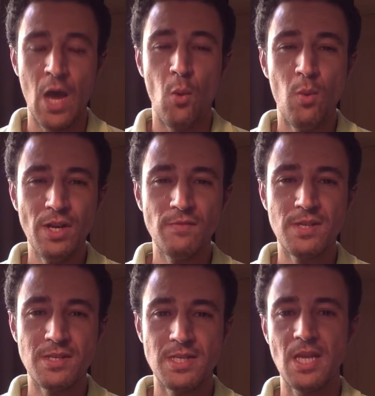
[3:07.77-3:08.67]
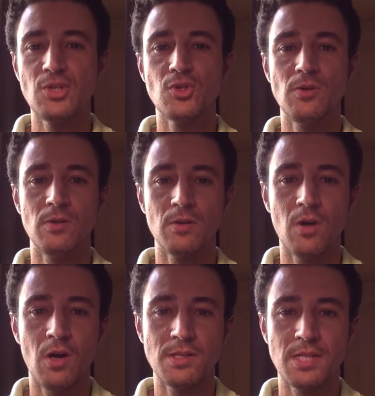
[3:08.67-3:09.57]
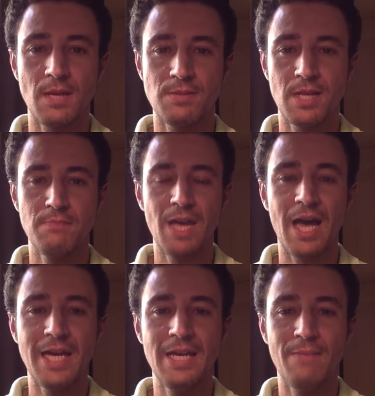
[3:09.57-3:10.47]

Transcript: One of the central concepts that Mikhail